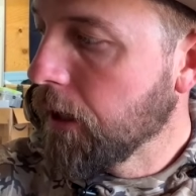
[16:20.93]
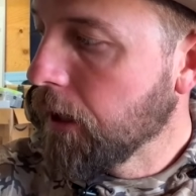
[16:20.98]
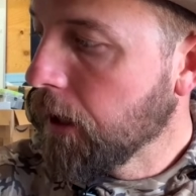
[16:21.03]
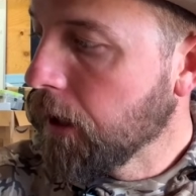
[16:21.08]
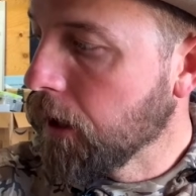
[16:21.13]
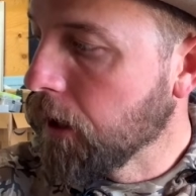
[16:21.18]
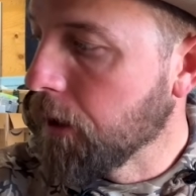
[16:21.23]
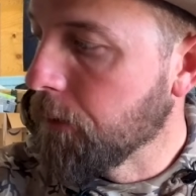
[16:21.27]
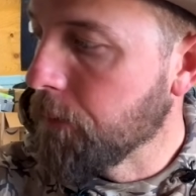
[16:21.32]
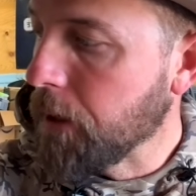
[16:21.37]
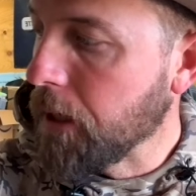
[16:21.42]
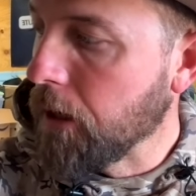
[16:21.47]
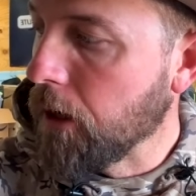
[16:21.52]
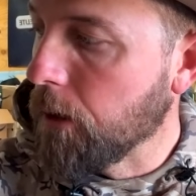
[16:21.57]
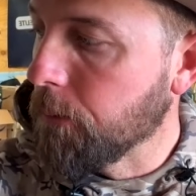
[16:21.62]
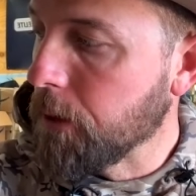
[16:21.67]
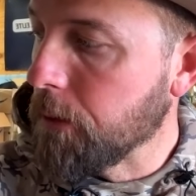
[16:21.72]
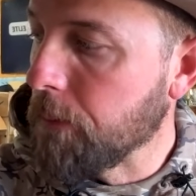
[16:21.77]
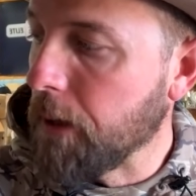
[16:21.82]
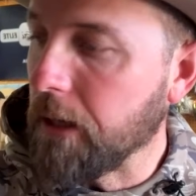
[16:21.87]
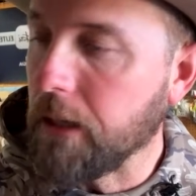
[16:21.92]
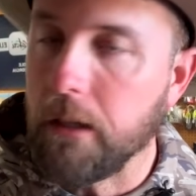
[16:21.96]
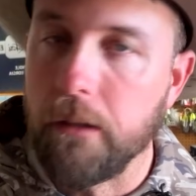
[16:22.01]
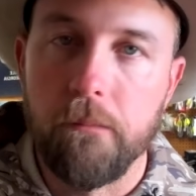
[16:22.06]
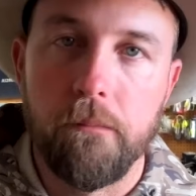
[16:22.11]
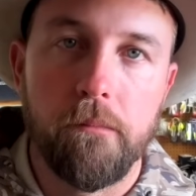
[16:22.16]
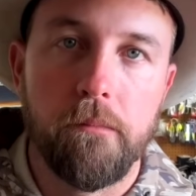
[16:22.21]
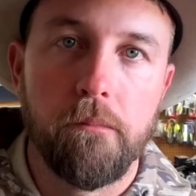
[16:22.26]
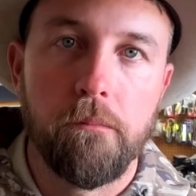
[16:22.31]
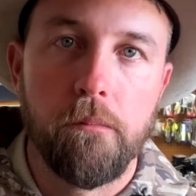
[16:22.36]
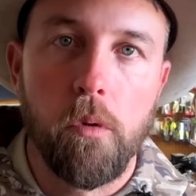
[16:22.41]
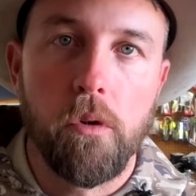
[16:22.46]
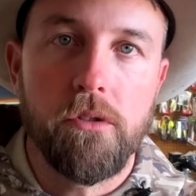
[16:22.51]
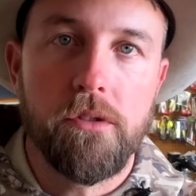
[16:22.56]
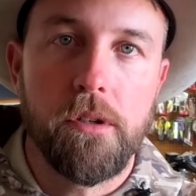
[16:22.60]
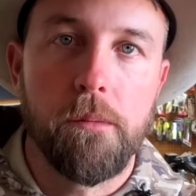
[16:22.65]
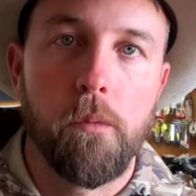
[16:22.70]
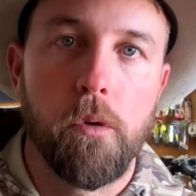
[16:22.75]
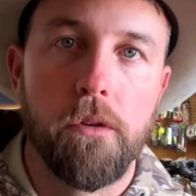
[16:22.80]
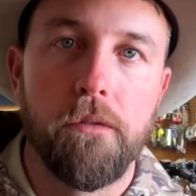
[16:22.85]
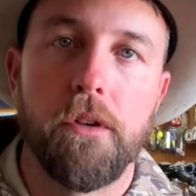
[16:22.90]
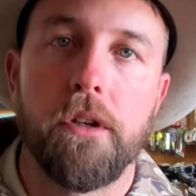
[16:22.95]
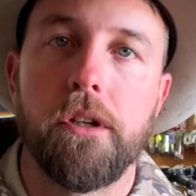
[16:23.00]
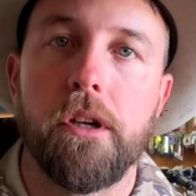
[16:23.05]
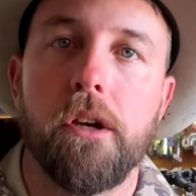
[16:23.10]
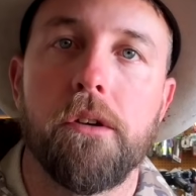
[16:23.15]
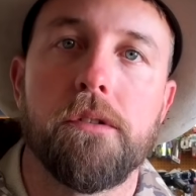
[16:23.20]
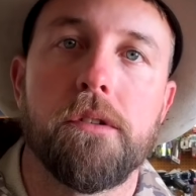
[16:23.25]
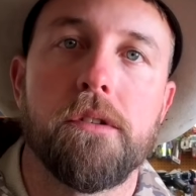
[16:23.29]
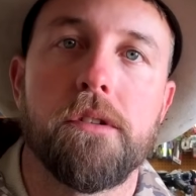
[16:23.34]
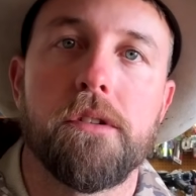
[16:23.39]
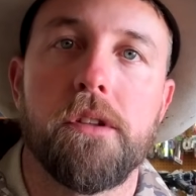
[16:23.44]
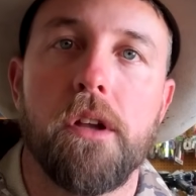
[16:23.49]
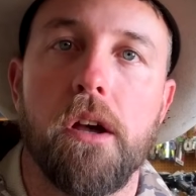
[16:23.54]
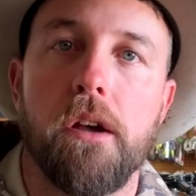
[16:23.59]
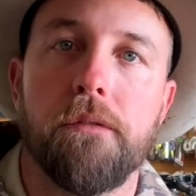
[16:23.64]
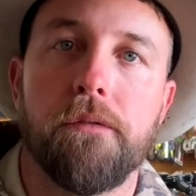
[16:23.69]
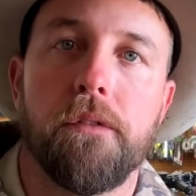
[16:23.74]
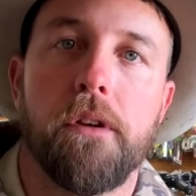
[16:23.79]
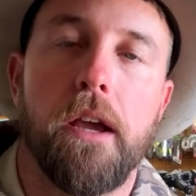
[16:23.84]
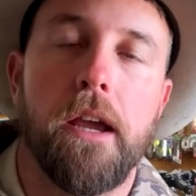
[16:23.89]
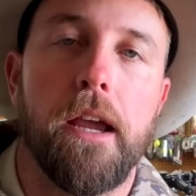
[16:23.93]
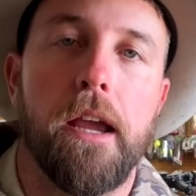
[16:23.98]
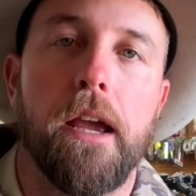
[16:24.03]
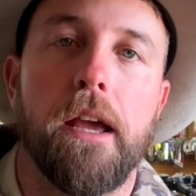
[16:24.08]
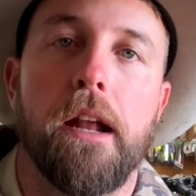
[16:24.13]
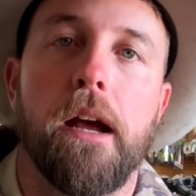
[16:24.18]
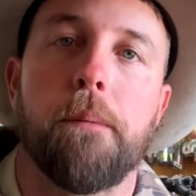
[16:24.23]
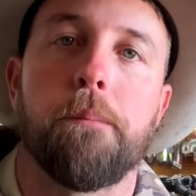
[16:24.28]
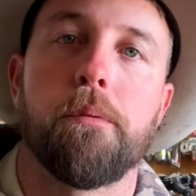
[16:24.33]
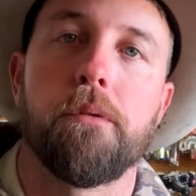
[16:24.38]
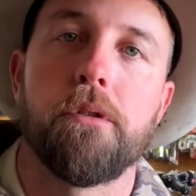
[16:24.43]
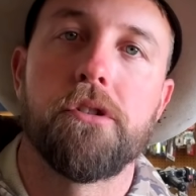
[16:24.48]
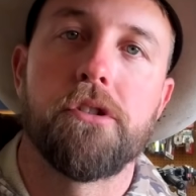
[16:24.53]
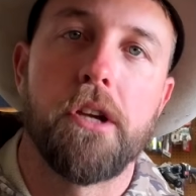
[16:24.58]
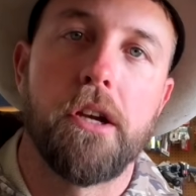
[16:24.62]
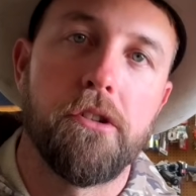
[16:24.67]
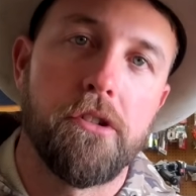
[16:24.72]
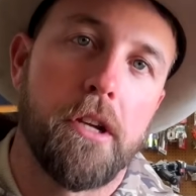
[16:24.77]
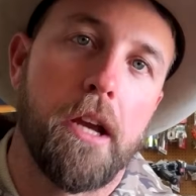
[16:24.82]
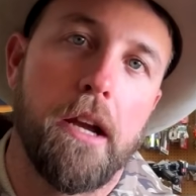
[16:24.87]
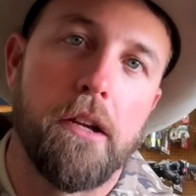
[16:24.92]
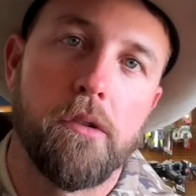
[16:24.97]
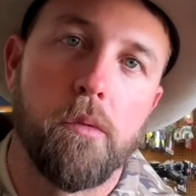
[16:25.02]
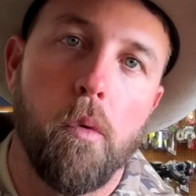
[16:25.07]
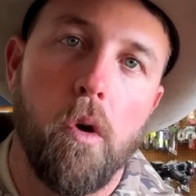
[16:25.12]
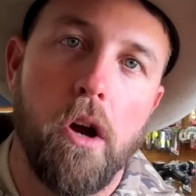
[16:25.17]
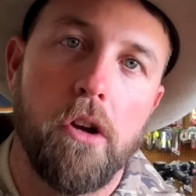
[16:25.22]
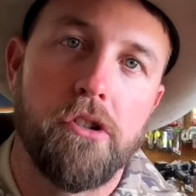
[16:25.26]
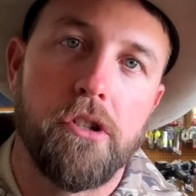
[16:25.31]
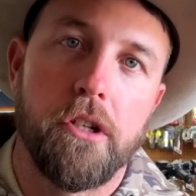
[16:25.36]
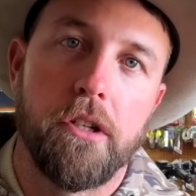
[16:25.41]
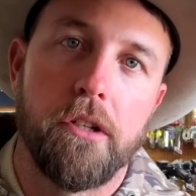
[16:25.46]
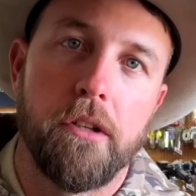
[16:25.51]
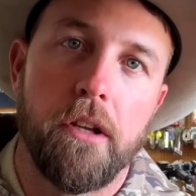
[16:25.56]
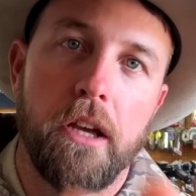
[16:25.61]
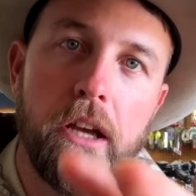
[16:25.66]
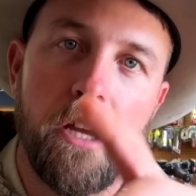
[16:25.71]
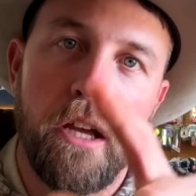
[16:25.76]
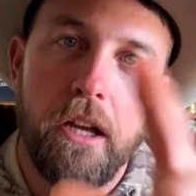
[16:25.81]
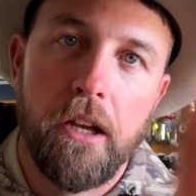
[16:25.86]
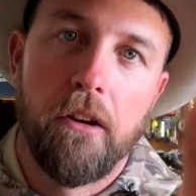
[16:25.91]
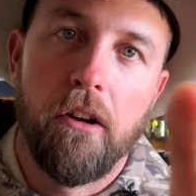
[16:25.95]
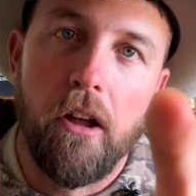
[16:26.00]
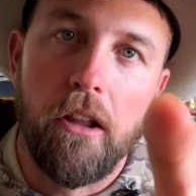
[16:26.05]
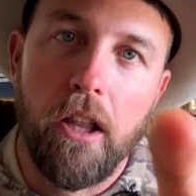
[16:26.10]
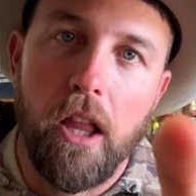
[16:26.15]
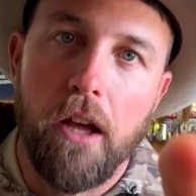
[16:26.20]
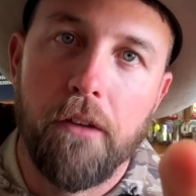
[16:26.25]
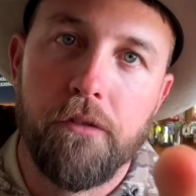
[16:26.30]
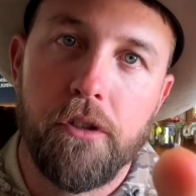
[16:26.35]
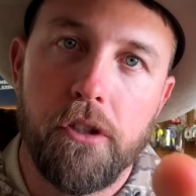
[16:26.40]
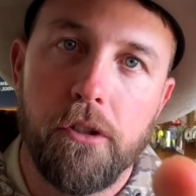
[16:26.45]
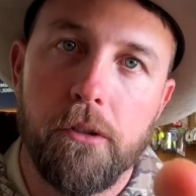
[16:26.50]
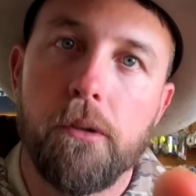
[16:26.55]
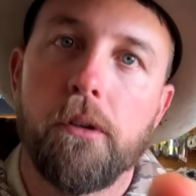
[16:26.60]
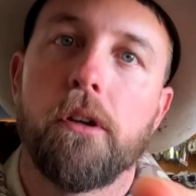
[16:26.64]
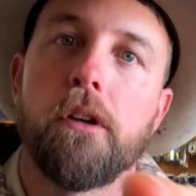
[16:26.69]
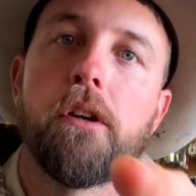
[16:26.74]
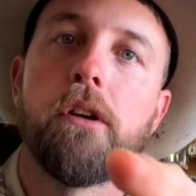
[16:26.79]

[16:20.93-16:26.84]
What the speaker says: And I'll be making some more videos and stuff. And I appreciate you guys watching. I love you.